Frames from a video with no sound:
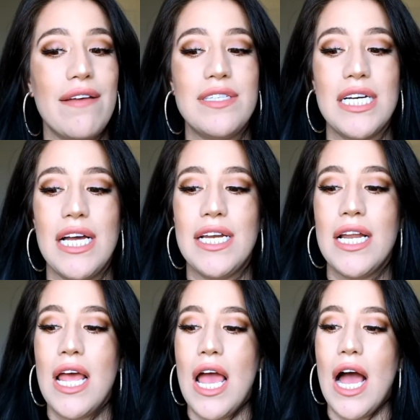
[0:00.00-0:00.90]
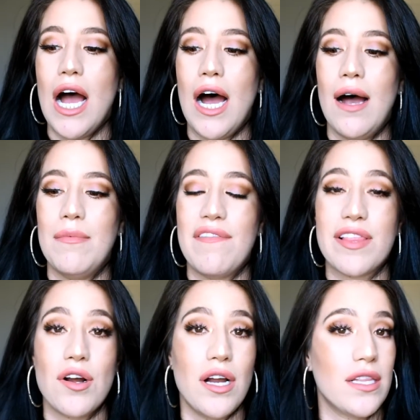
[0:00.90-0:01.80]
I've done. If
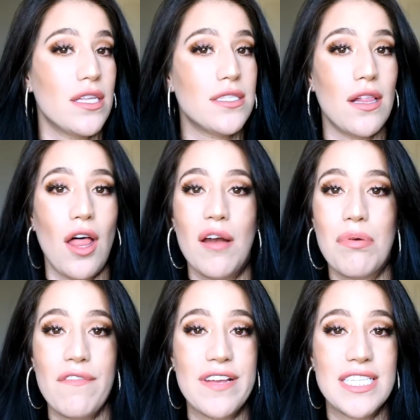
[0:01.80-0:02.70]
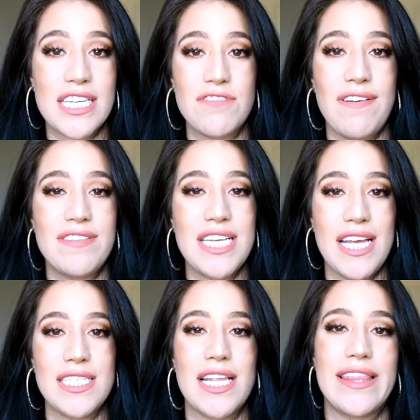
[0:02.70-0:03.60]
they're not the Salon Perfect
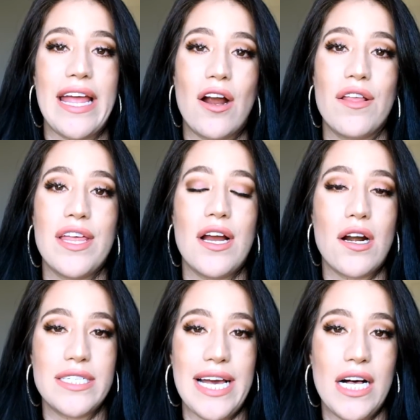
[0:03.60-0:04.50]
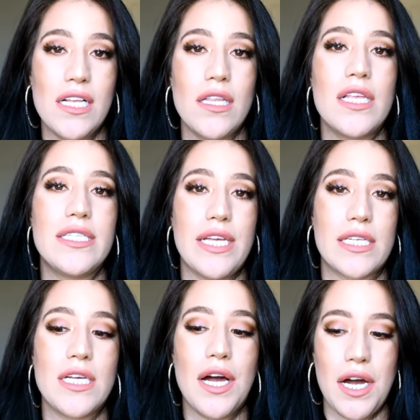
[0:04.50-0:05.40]
615s, they are the Ardell
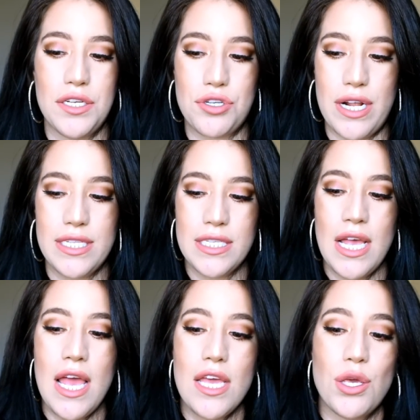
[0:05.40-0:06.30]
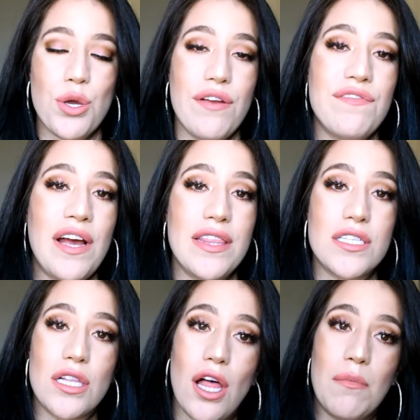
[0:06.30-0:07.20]
600s. You can find the
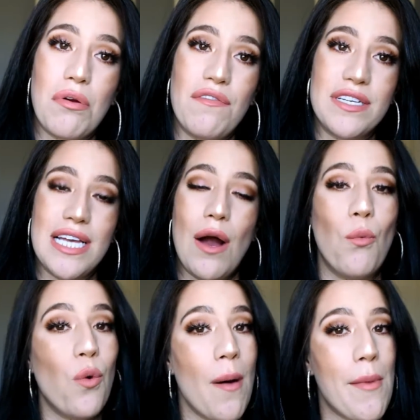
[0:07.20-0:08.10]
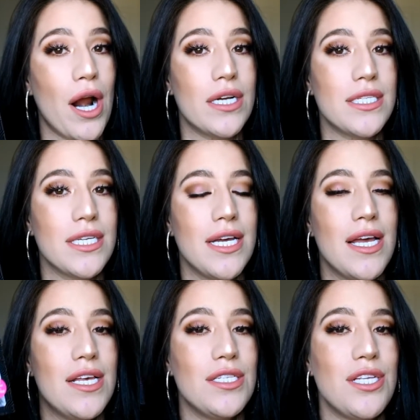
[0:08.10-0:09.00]
Salon Perfect at Walmart,
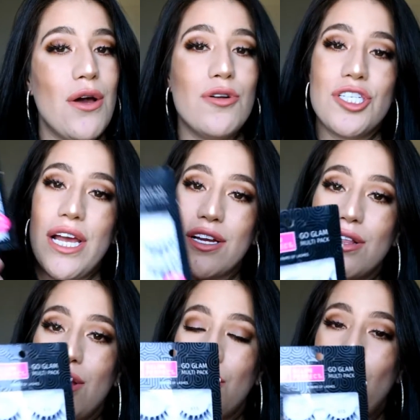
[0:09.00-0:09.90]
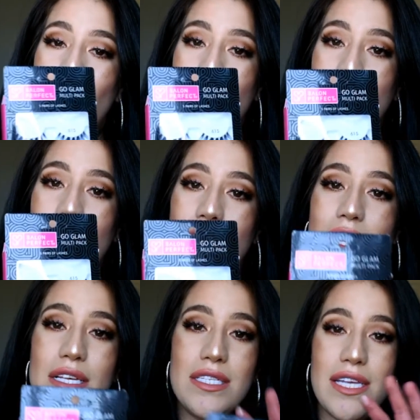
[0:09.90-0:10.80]
so check your local Walmart,
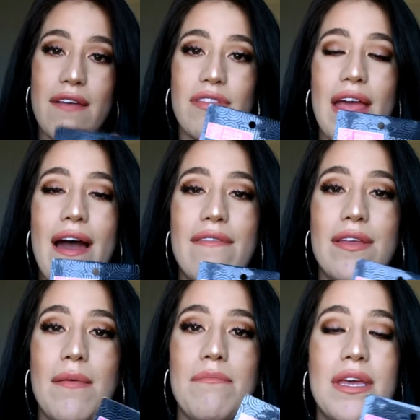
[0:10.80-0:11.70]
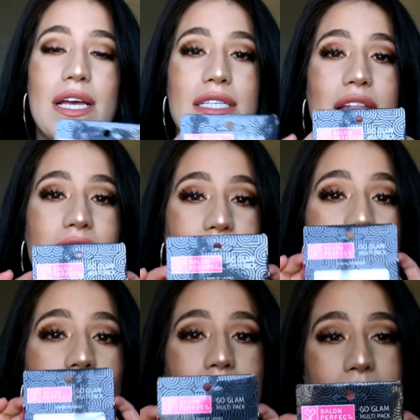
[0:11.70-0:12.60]
see if they have them, because these
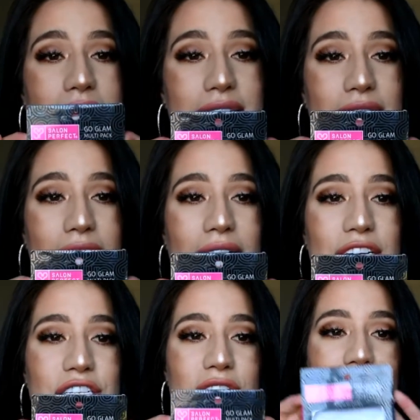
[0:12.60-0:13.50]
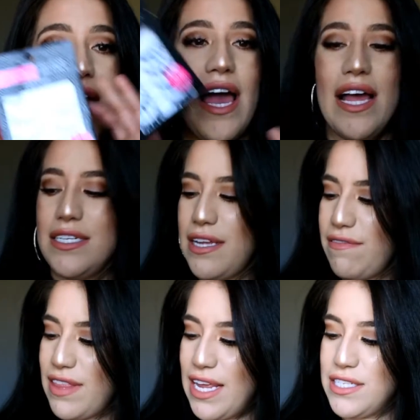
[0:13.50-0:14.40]
are an amazing lash. And
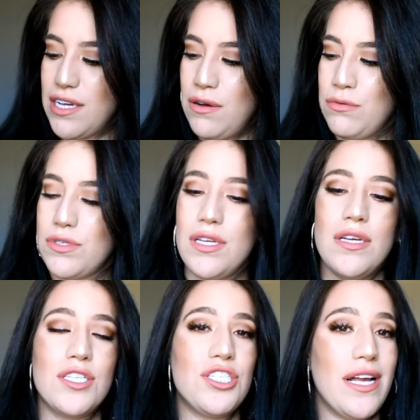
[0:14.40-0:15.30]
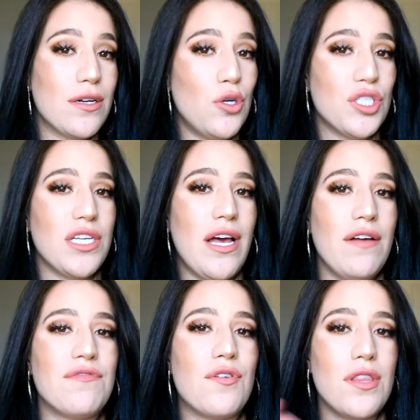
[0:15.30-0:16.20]
if they don't, check
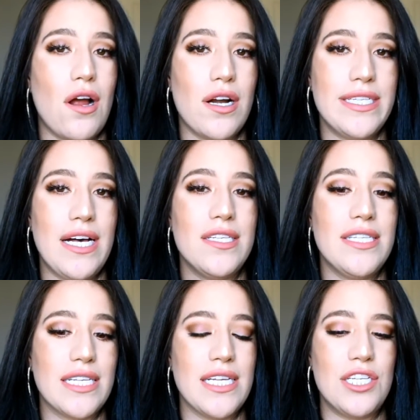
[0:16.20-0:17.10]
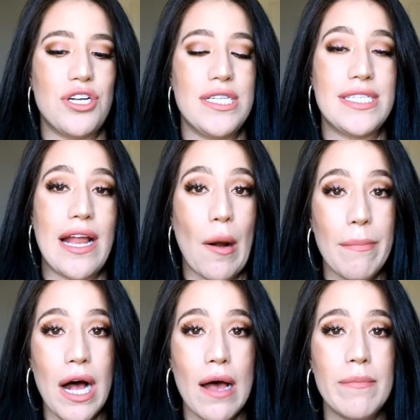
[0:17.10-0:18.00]
Ulta for the Ardell 600s. They are
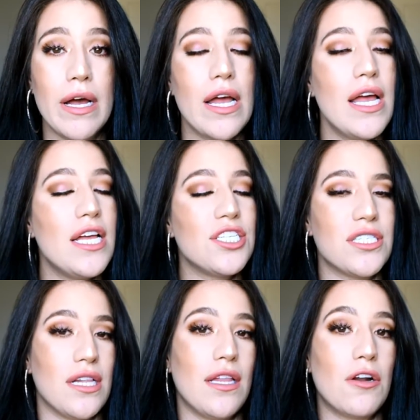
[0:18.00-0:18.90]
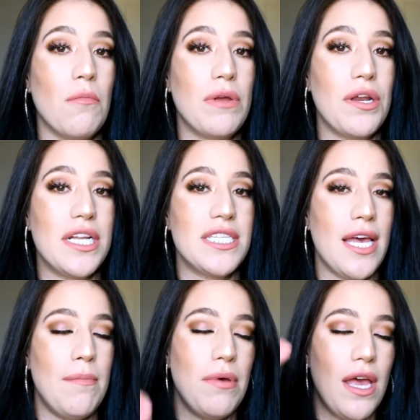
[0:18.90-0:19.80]
bomb. Just a little beauty
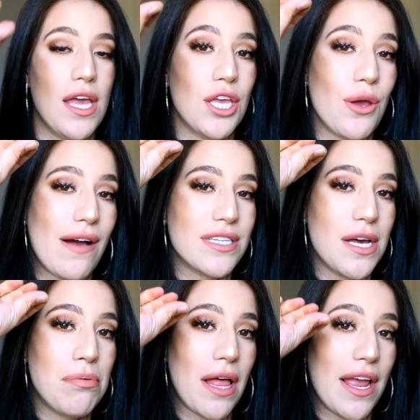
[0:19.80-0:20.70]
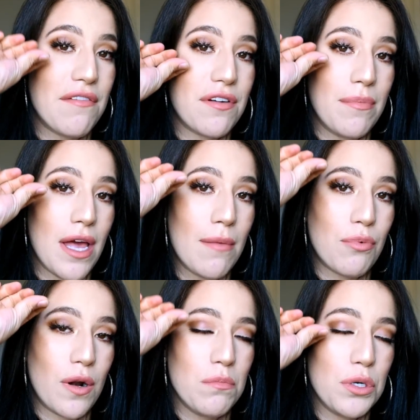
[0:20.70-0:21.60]
tip, you have to apply it from the
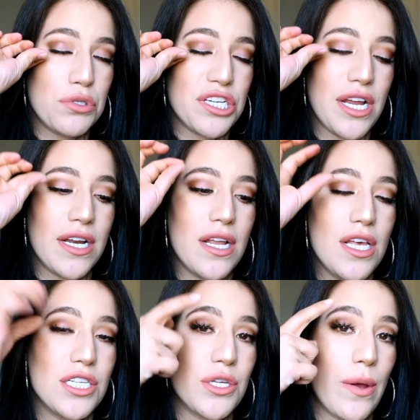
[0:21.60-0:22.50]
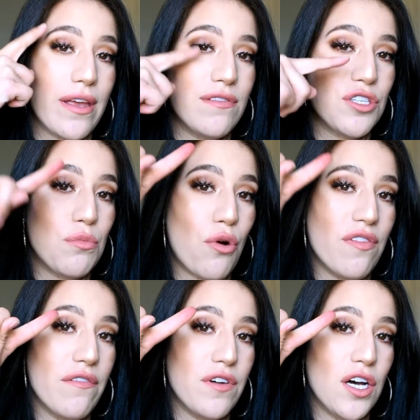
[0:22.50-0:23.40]
upward motion so it gives you more
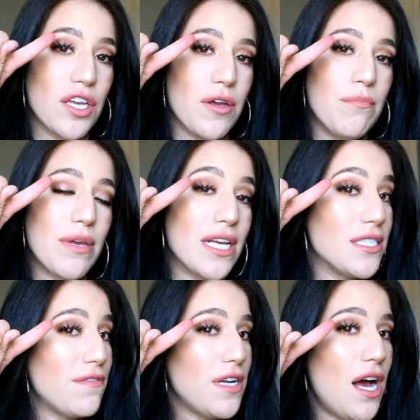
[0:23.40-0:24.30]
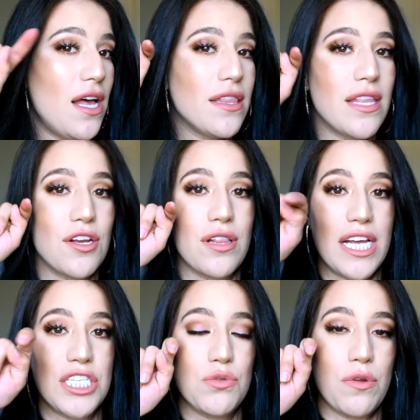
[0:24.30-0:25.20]
of the volume, because if not, then your
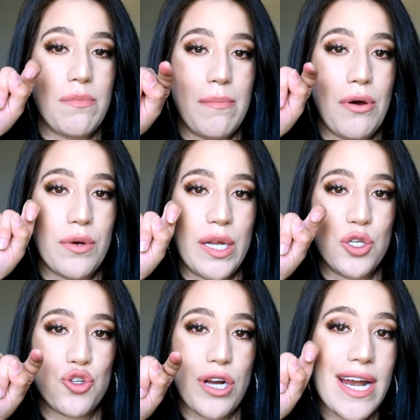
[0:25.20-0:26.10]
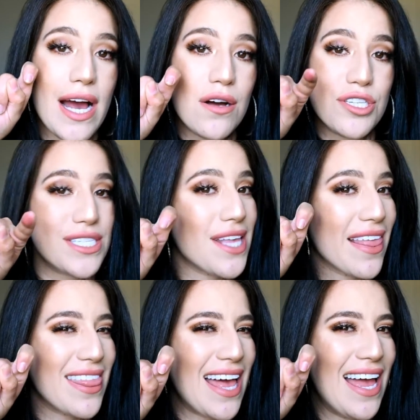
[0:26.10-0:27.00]
lashes would be poking straight out just
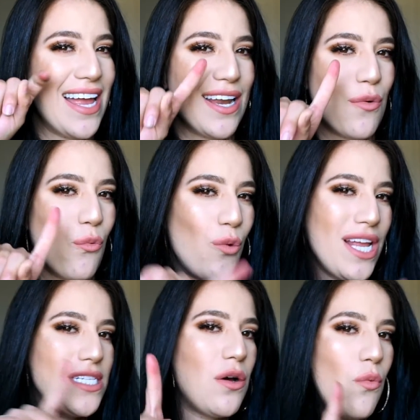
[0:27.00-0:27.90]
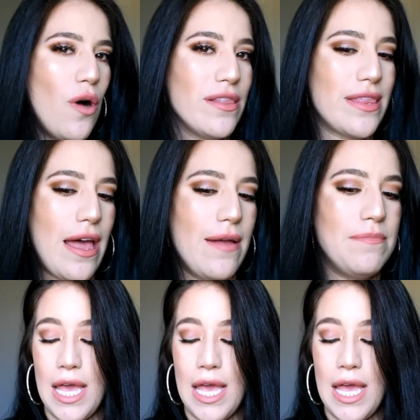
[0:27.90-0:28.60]
like that, and we don't want that.